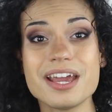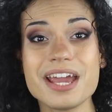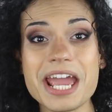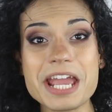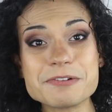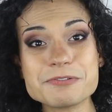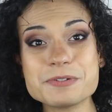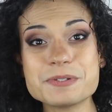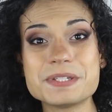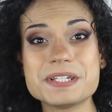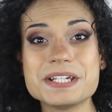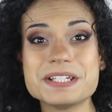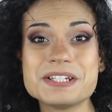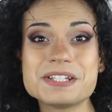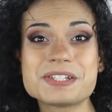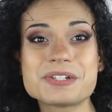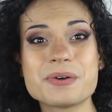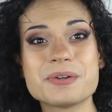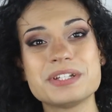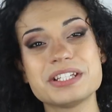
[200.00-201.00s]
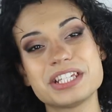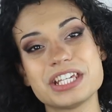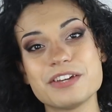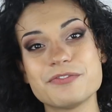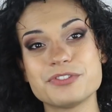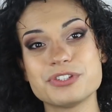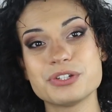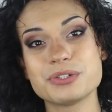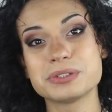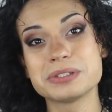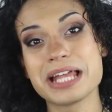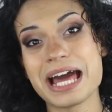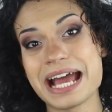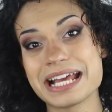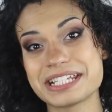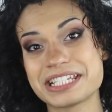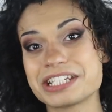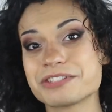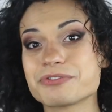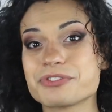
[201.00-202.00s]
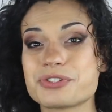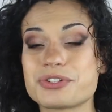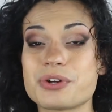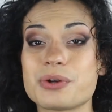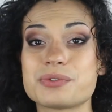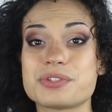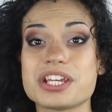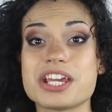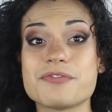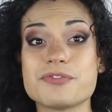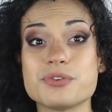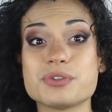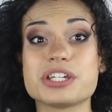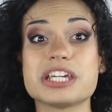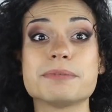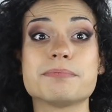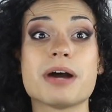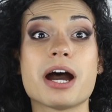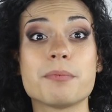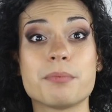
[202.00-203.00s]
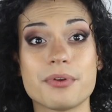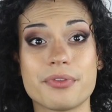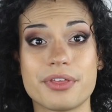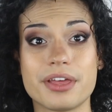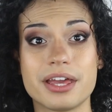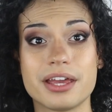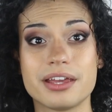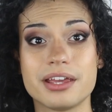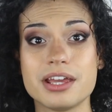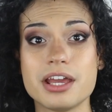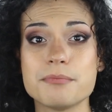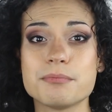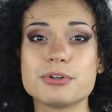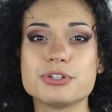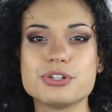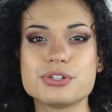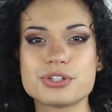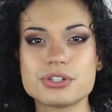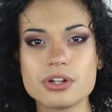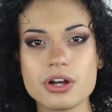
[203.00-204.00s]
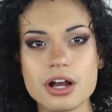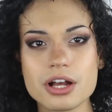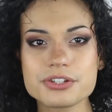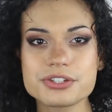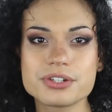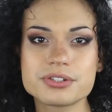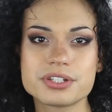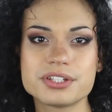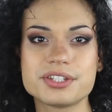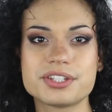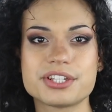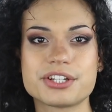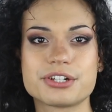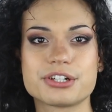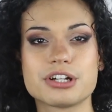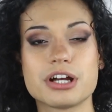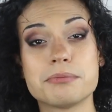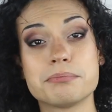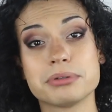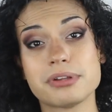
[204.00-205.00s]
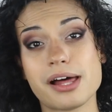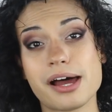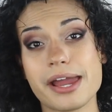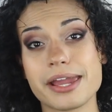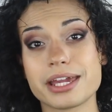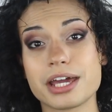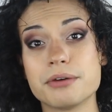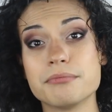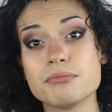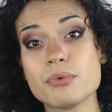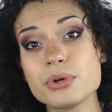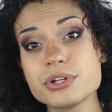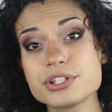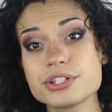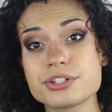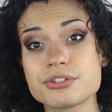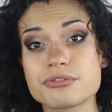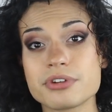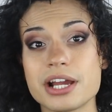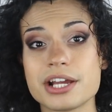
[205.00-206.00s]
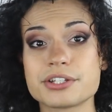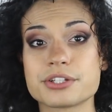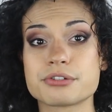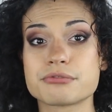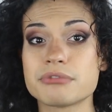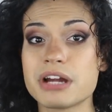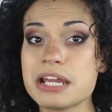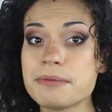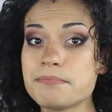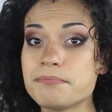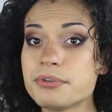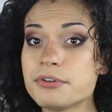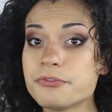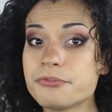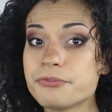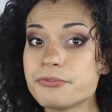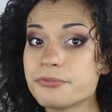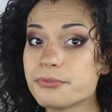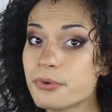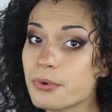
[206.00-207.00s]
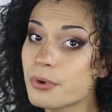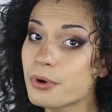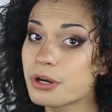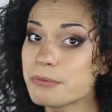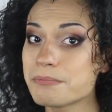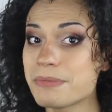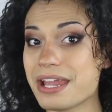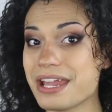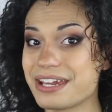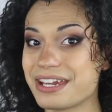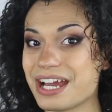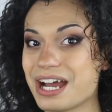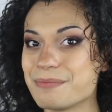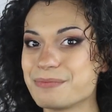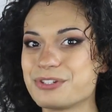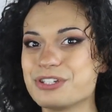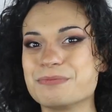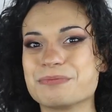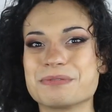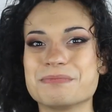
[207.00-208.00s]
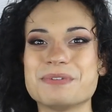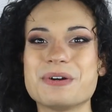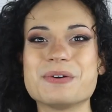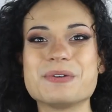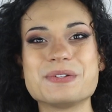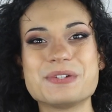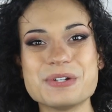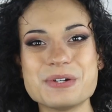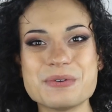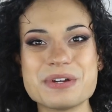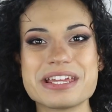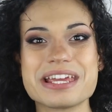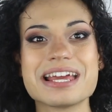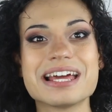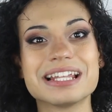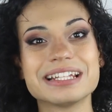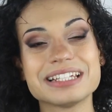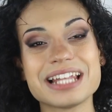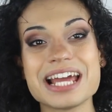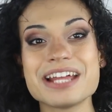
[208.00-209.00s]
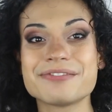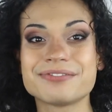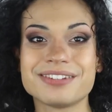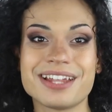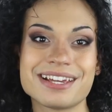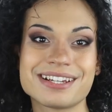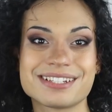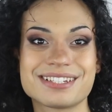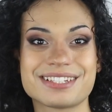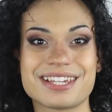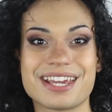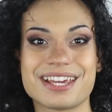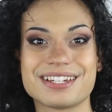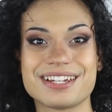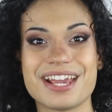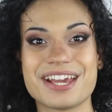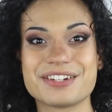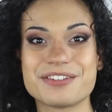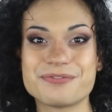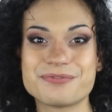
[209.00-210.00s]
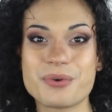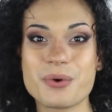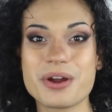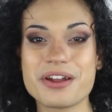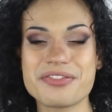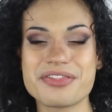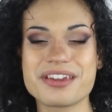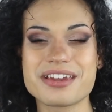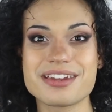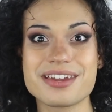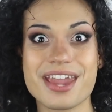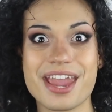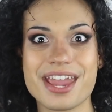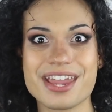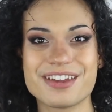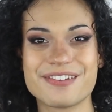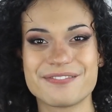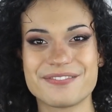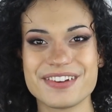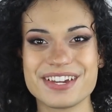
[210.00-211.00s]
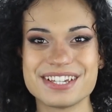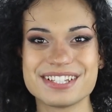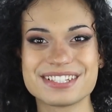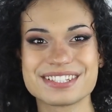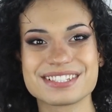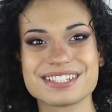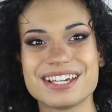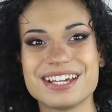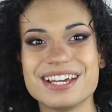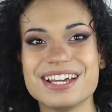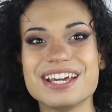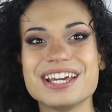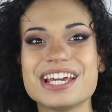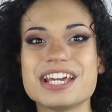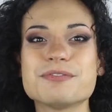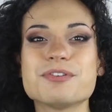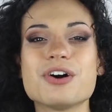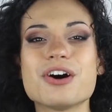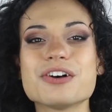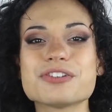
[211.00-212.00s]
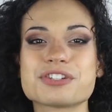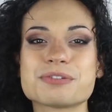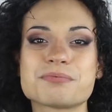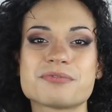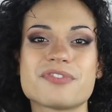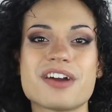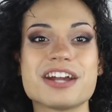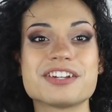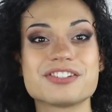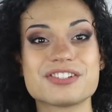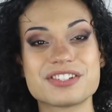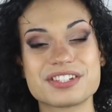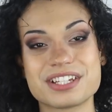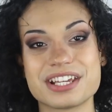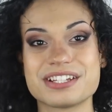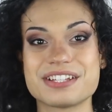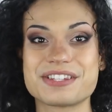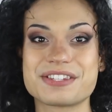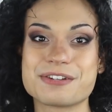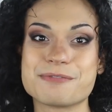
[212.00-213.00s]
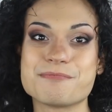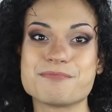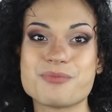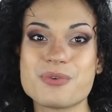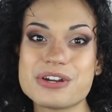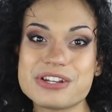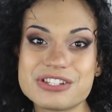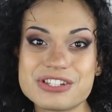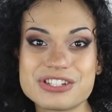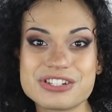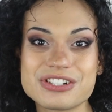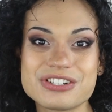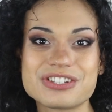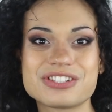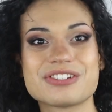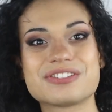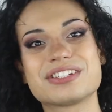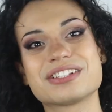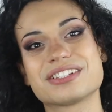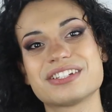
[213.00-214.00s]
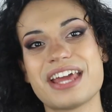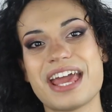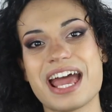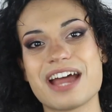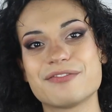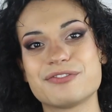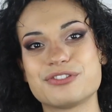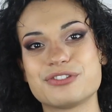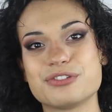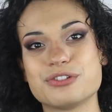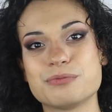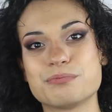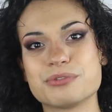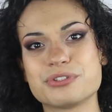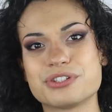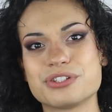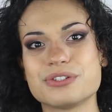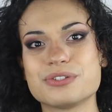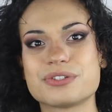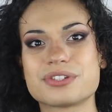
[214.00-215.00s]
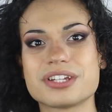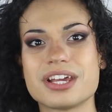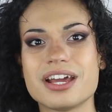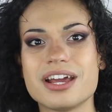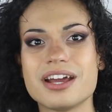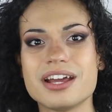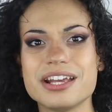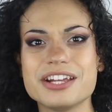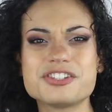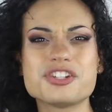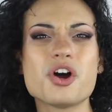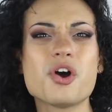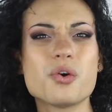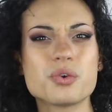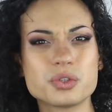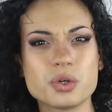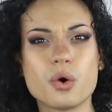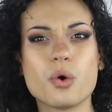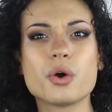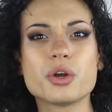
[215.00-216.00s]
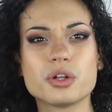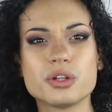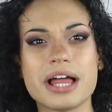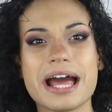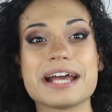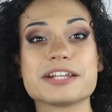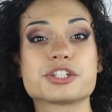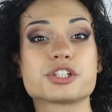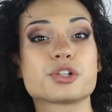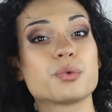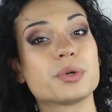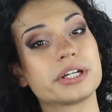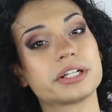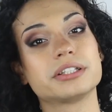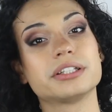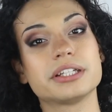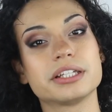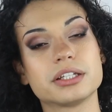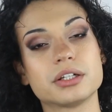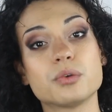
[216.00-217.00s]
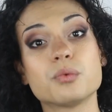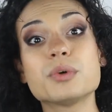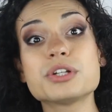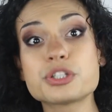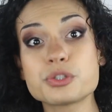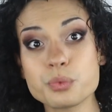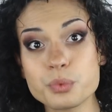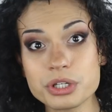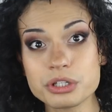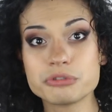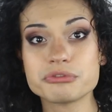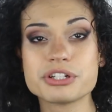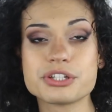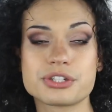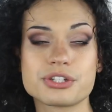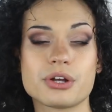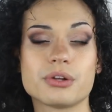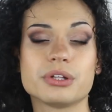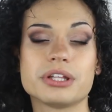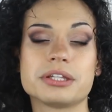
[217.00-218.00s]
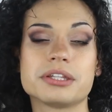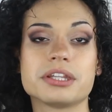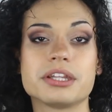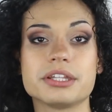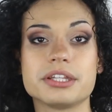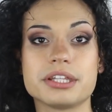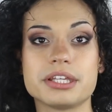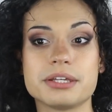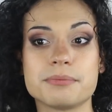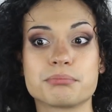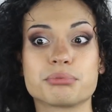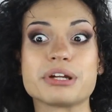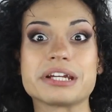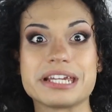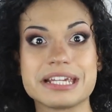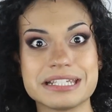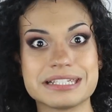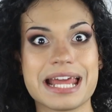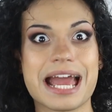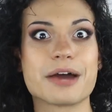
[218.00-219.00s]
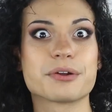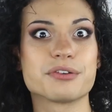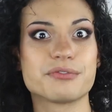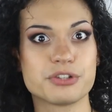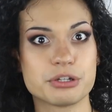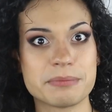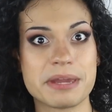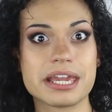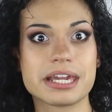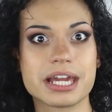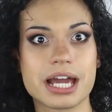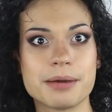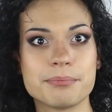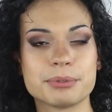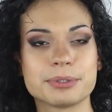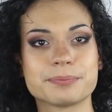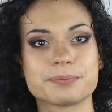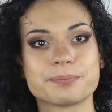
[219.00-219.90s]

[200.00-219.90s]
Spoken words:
A routine is going to give you lasting results if you keep up with it, but you should also consider applying a moisturizer right before makeup to promote dewy, lifelike skin and avoid the cake face. It will also provide your skin some moisture so it doesn't have to produce its own oil as quickly, which will result in the breaking down of your makeup.